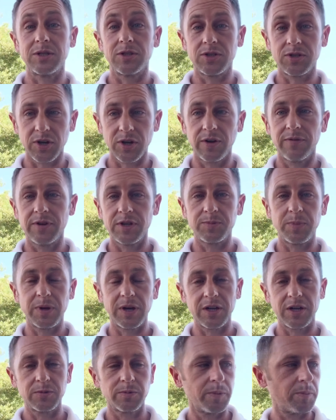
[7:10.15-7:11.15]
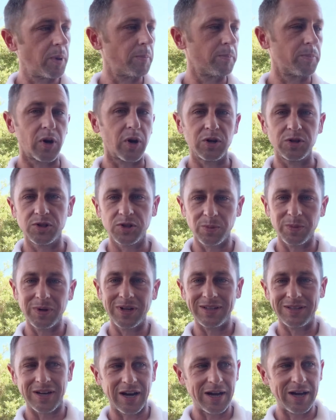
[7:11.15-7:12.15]
service because we've been burned so
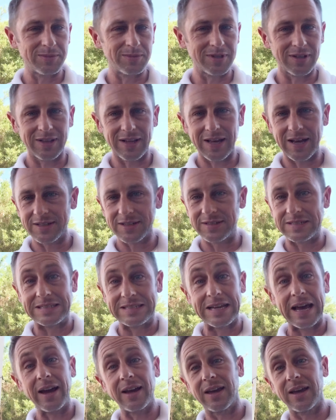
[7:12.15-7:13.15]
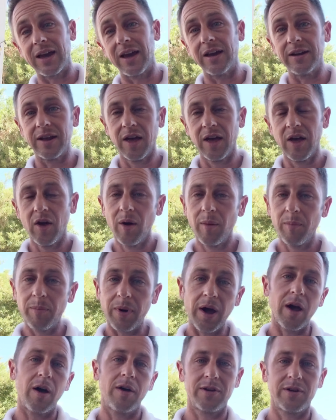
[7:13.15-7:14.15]
many times in the last decade
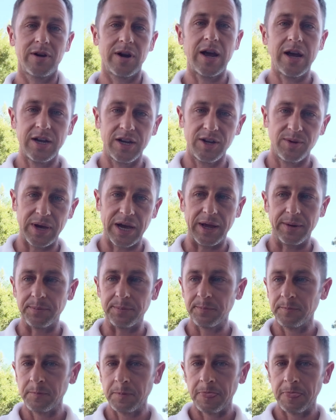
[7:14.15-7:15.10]
by other handyman.